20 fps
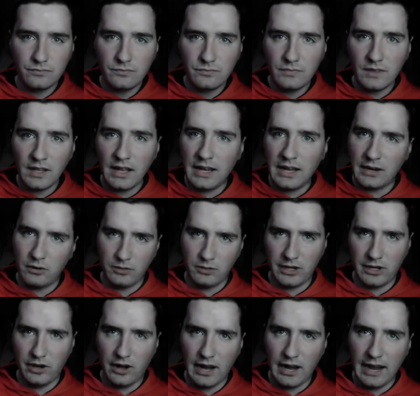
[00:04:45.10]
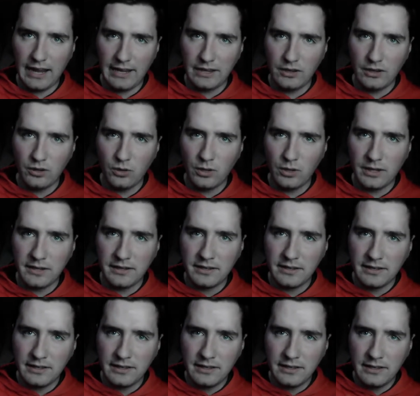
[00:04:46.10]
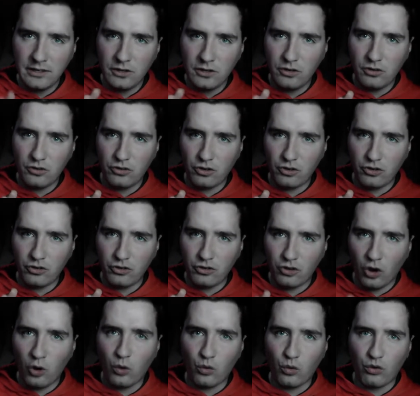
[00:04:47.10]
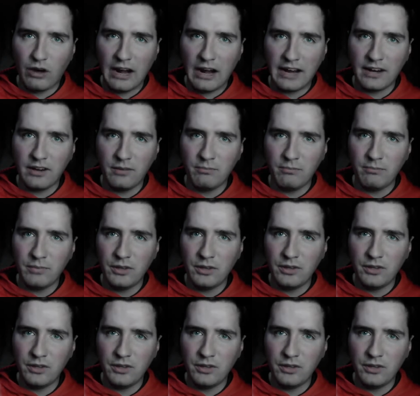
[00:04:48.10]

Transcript: I don't care how you do it. Just don't wreck him.